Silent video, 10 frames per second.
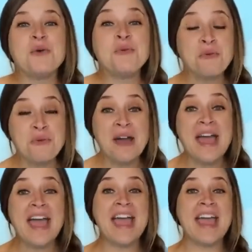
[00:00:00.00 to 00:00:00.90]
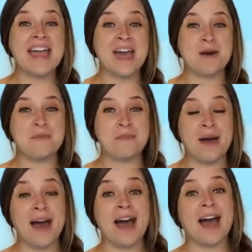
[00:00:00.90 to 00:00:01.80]
Way up
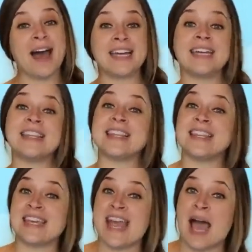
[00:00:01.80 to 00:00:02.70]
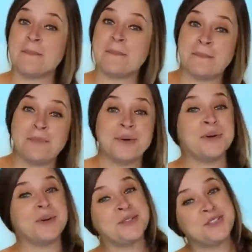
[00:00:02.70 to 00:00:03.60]
high in the
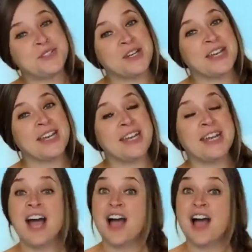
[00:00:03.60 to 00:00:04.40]
apple tree,